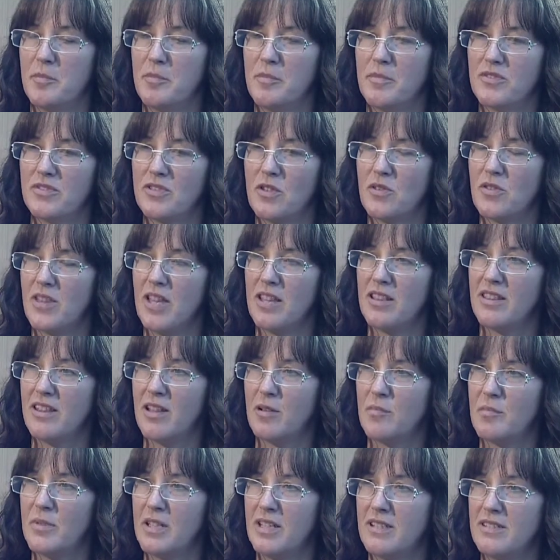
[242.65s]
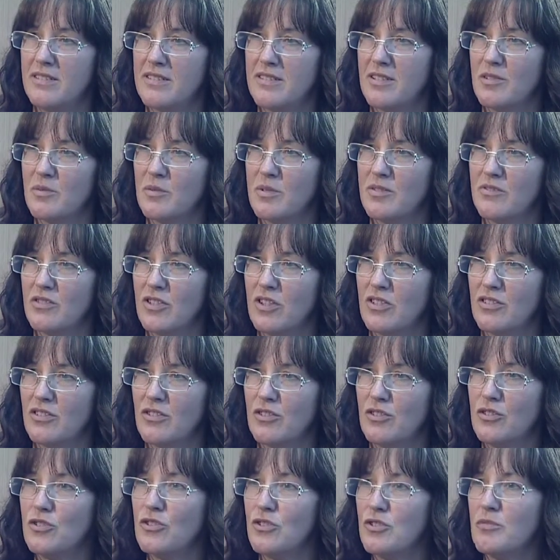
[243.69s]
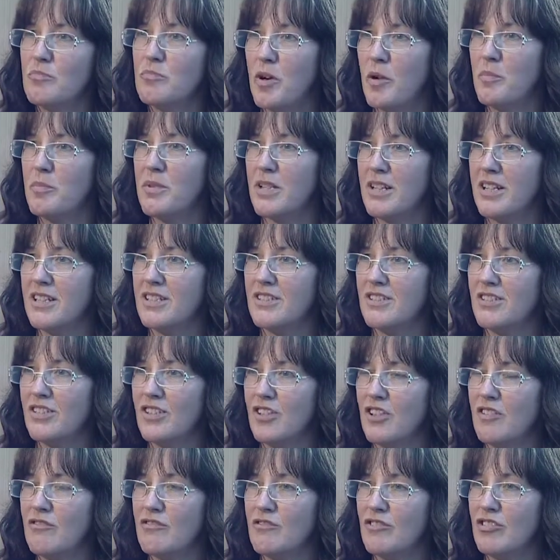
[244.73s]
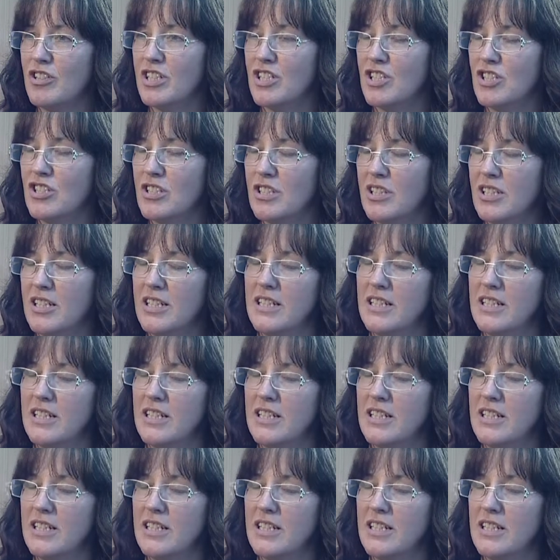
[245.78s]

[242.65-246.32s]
So then that means that we've got good population coverage.